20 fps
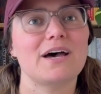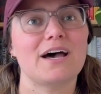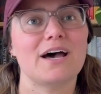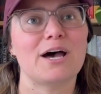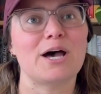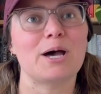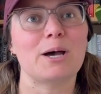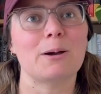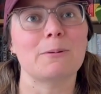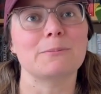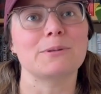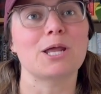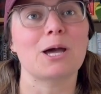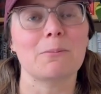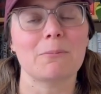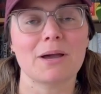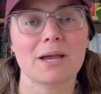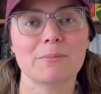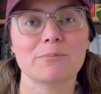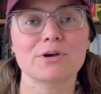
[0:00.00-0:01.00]

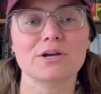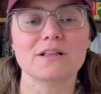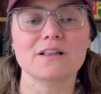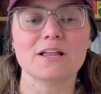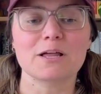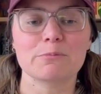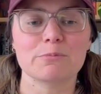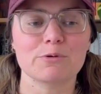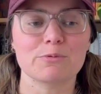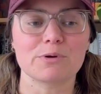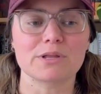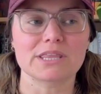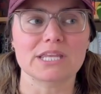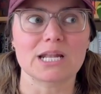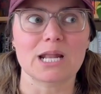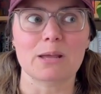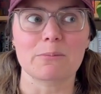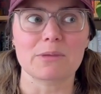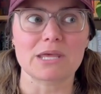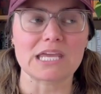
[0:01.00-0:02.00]
not my book club, but one
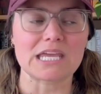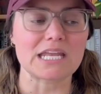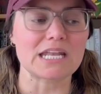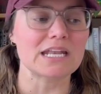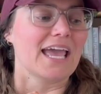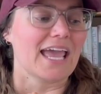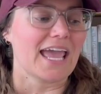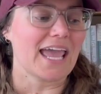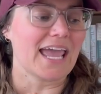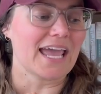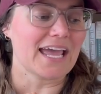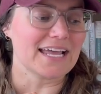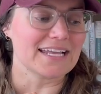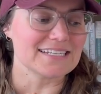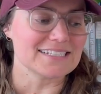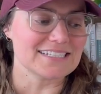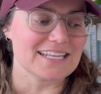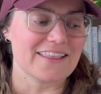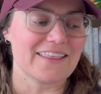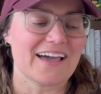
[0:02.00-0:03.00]
that I'm in,
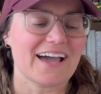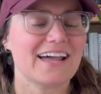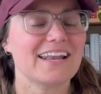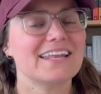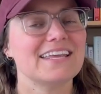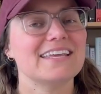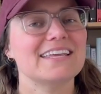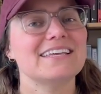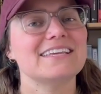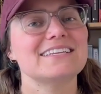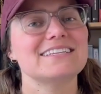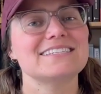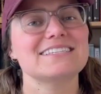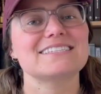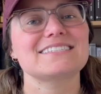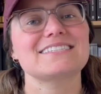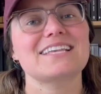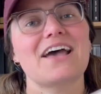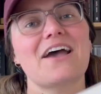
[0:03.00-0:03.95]
and that is